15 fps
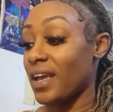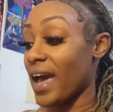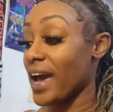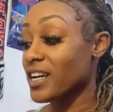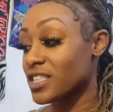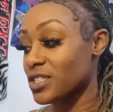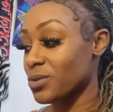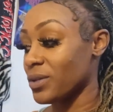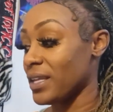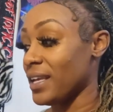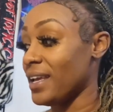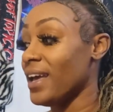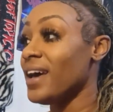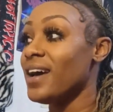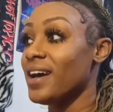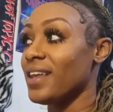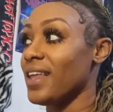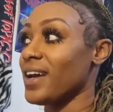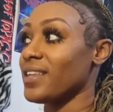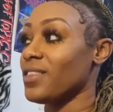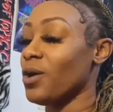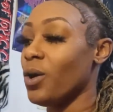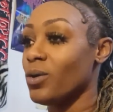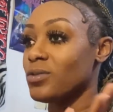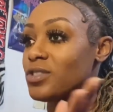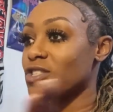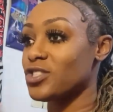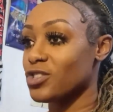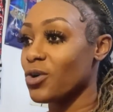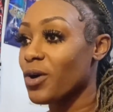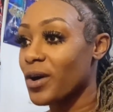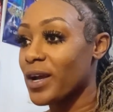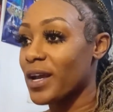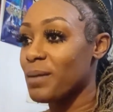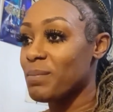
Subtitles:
actually, like the whole story.